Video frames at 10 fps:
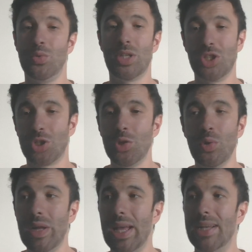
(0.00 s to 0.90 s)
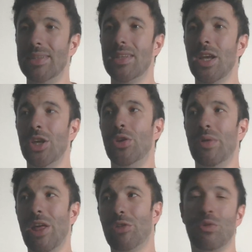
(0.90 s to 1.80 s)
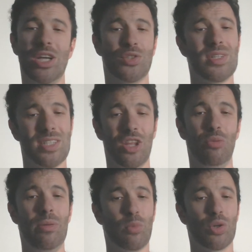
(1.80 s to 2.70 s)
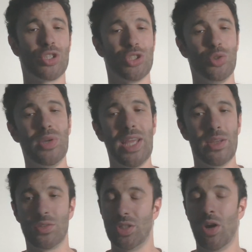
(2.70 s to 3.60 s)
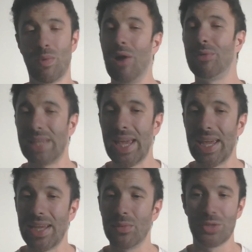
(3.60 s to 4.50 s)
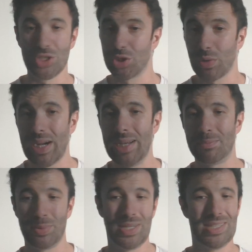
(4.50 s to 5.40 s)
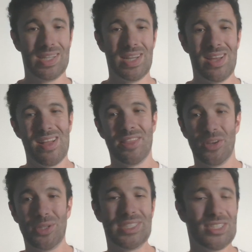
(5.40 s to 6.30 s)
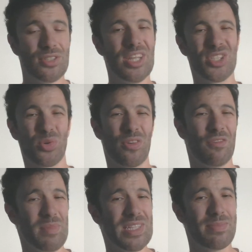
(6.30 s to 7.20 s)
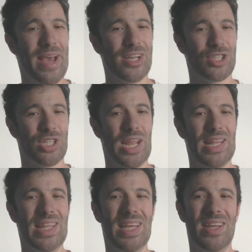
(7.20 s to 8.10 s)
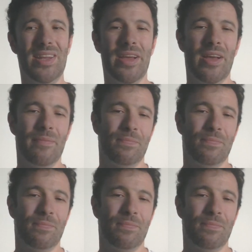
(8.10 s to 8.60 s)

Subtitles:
who can shoot, and, now the roster has a little bit more shooting around Cade, which is great, but there is still that sort of mismatch. And then,